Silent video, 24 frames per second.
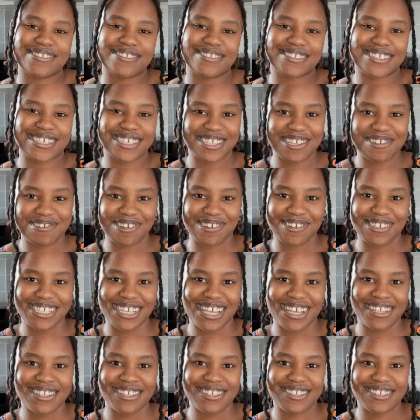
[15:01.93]
did the road
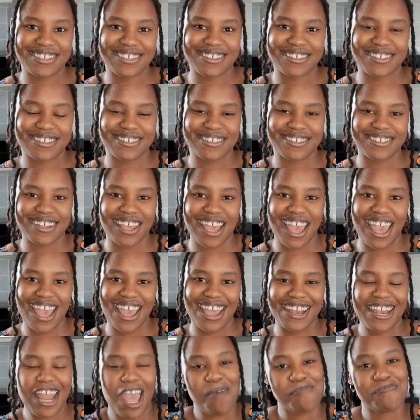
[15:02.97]
test
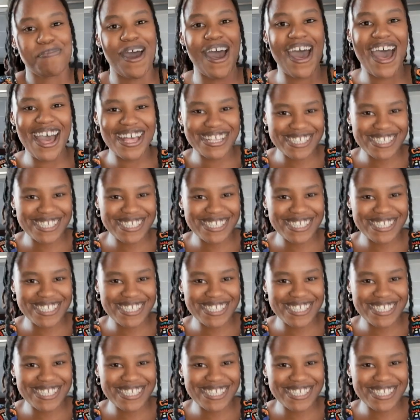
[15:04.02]
and I passed.